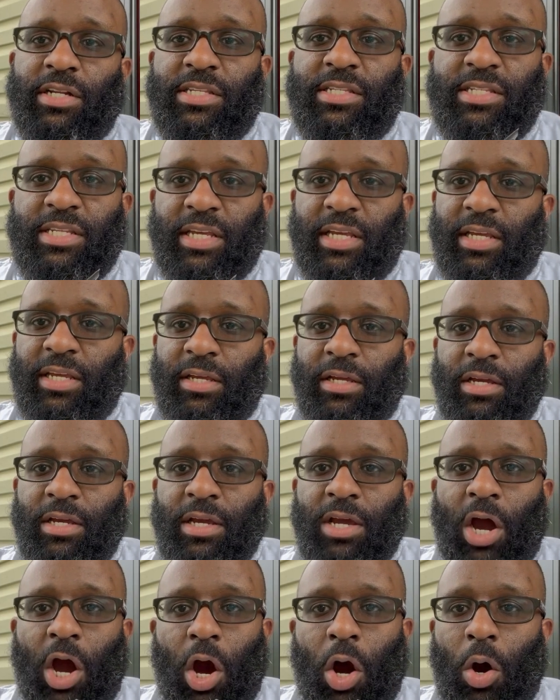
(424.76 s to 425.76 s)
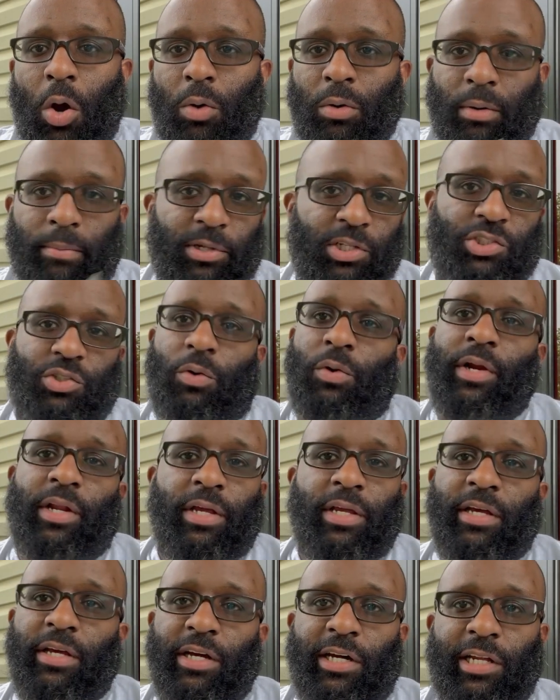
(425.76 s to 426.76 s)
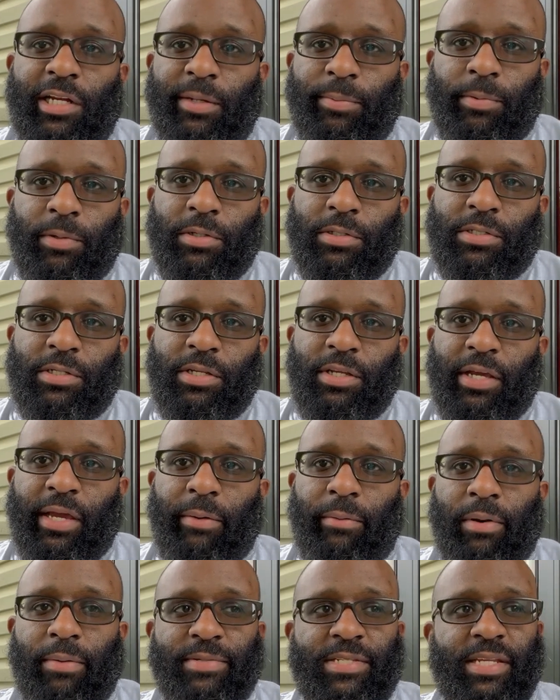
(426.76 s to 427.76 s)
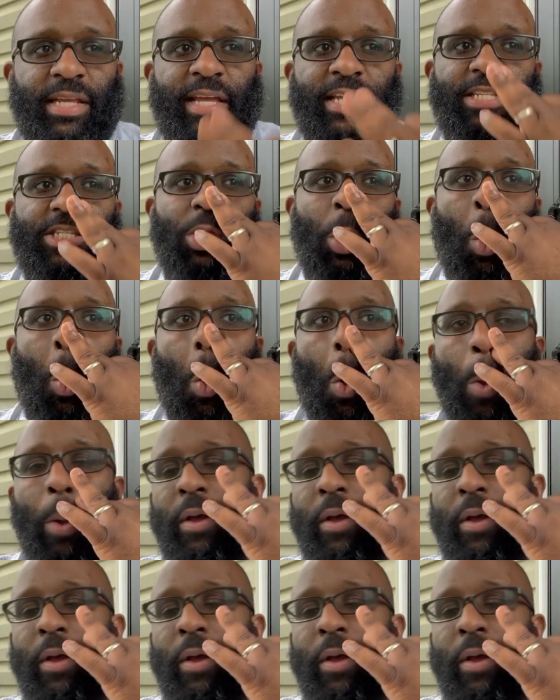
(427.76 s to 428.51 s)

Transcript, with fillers: see on the majority of your clippers. You get what I'm saying? So